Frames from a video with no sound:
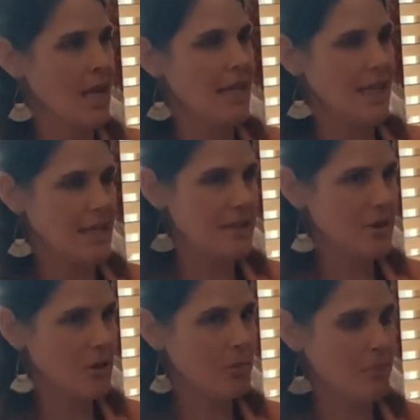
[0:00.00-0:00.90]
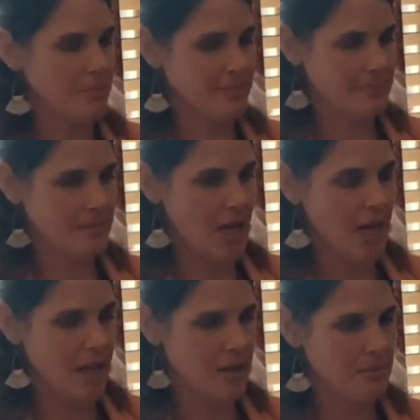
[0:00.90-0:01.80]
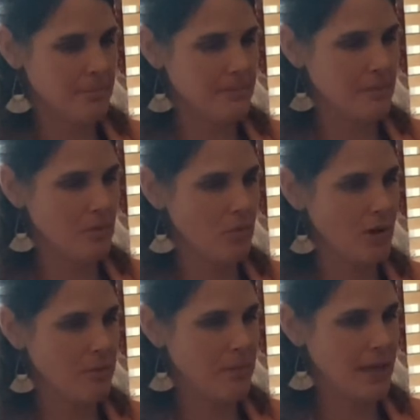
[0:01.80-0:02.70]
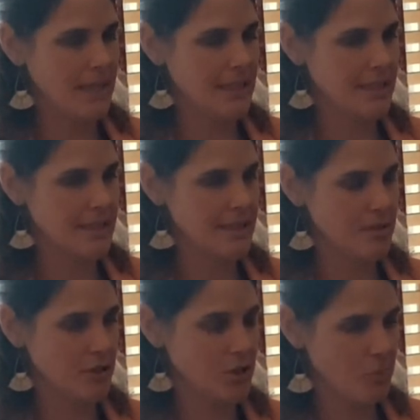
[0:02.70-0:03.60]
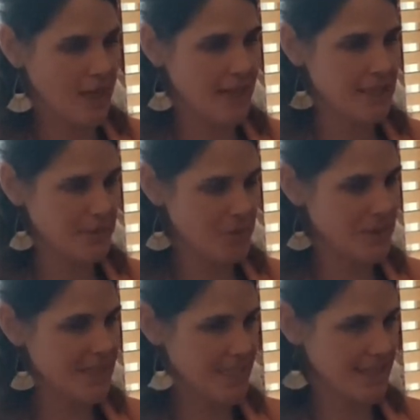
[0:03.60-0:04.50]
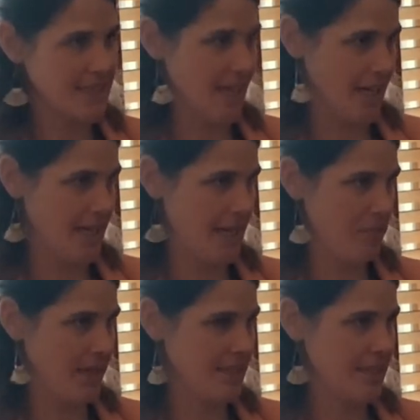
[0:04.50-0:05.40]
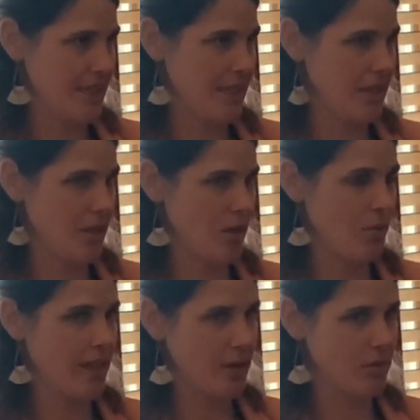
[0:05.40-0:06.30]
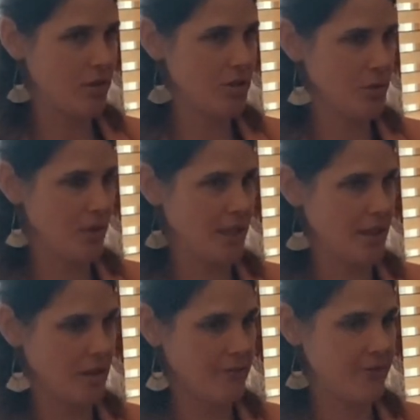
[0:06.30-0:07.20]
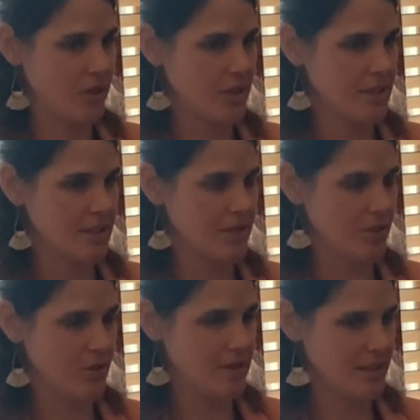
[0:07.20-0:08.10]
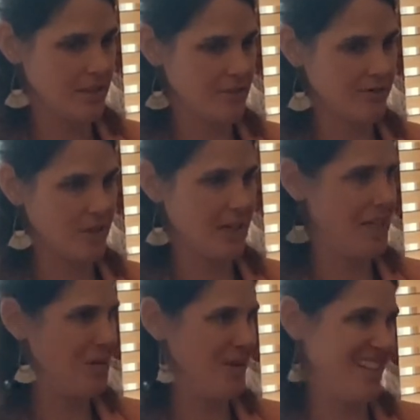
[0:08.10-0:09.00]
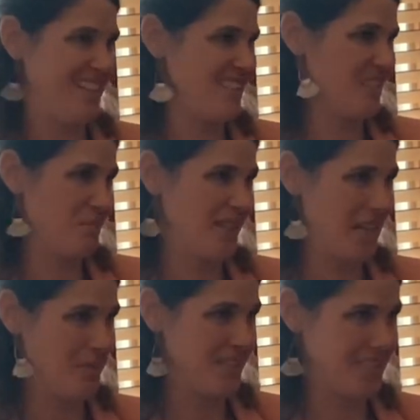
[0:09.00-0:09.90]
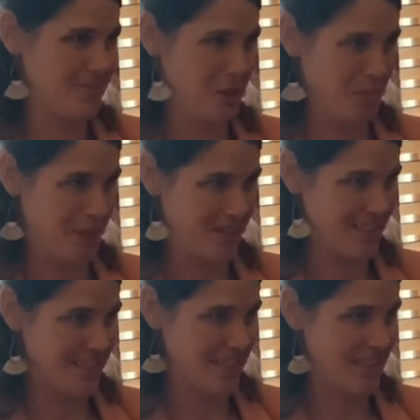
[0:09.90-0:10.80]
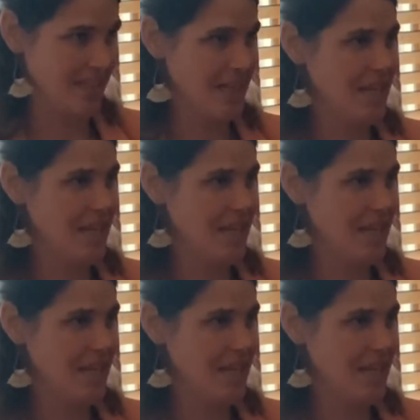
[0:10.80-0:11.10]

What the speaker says: Yeah, so when my husband was still gone, and my son, they were doing their first dosage for him, and he just became a different person.